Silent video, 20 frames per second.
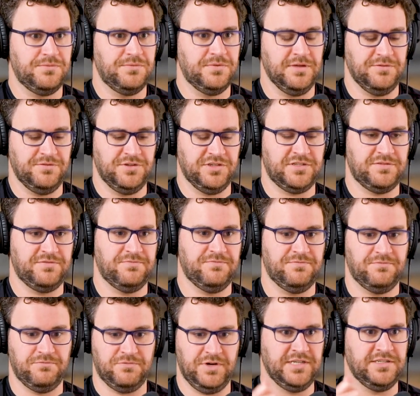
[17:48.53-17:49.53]
they've just
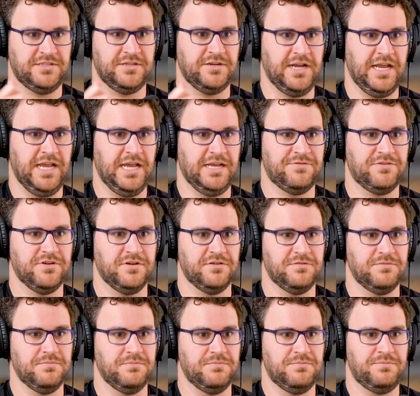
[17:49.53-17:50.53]
raised their hand for a
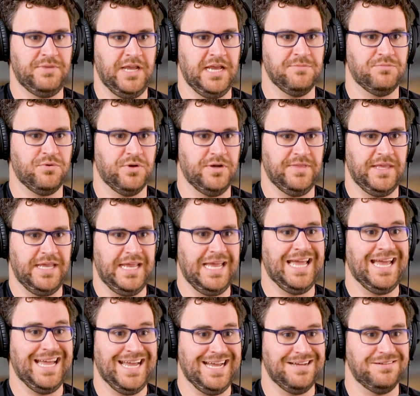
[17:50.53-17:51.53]
pain point they
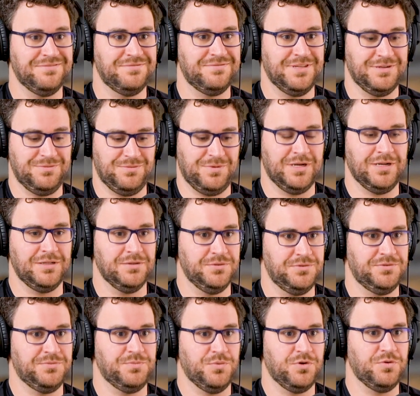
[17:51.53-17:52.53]
have. They want to
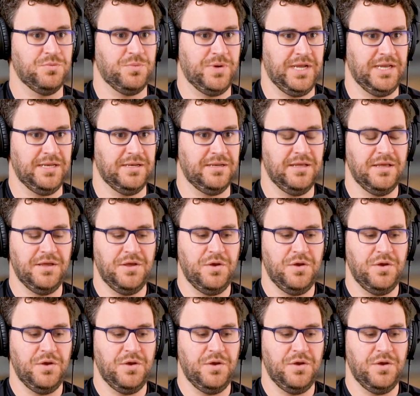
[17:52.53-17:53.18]
lose more weight.